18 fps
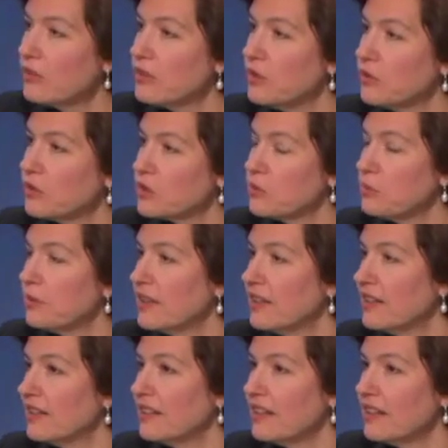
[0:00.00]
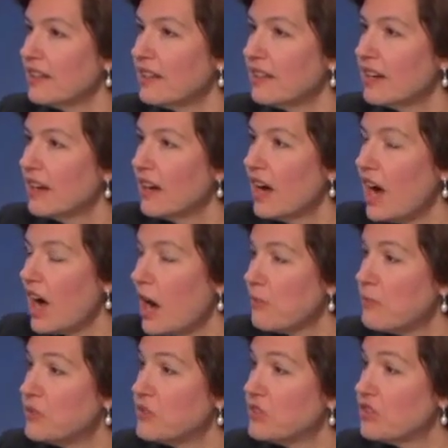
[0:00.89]
do you explain the
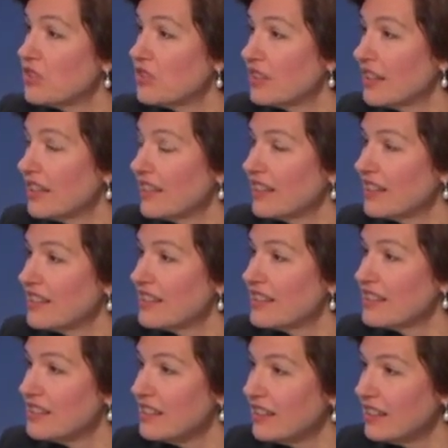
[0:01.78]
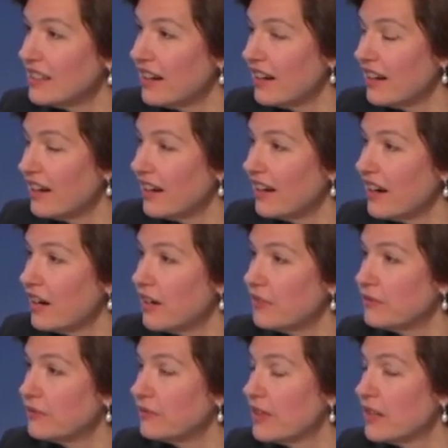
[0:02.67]
opposition candidacy
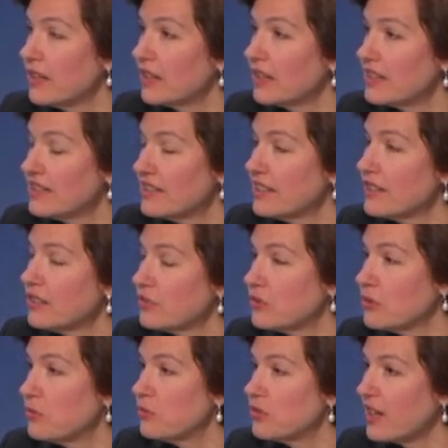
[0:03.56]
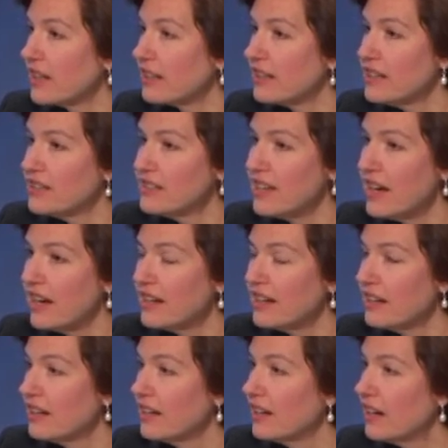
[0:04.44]
of Ksenia Sobchak? Is
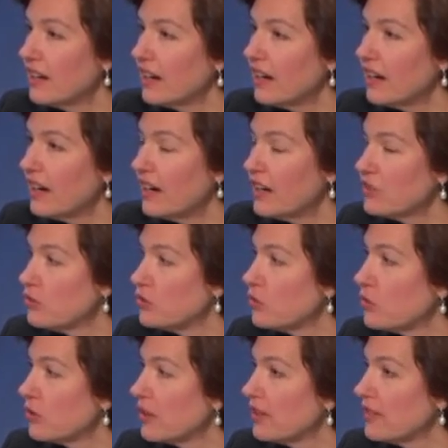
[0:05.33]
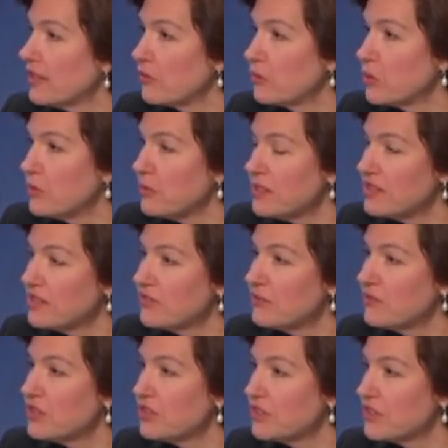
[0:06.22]
that a story that will be
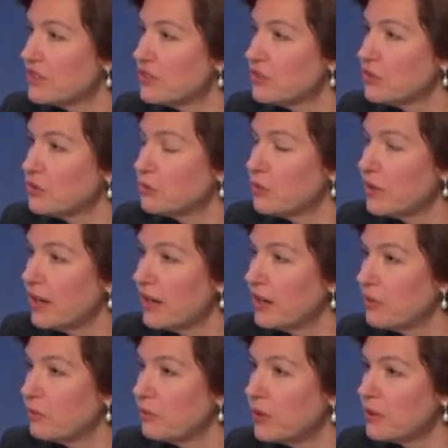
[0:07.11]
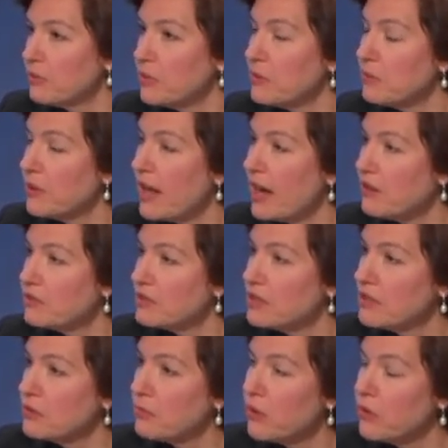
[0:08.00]
sufficient to bring people out
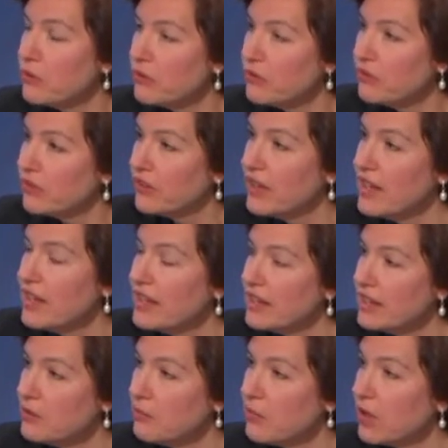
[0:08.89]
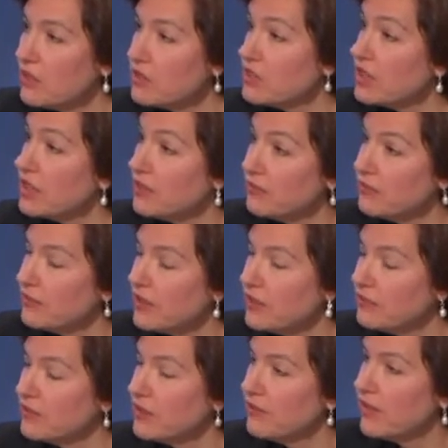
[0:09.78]
to the polls in March if
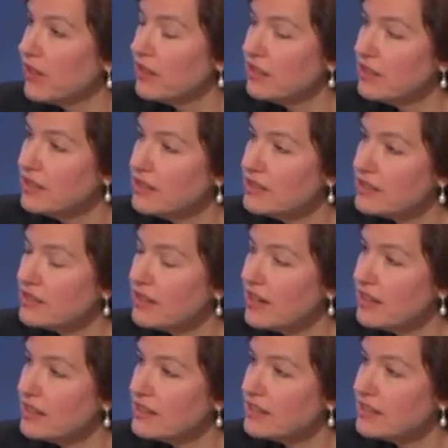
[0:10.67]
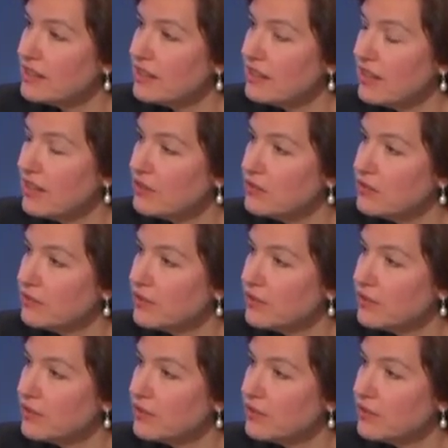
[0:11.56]
Navalny is not allowed to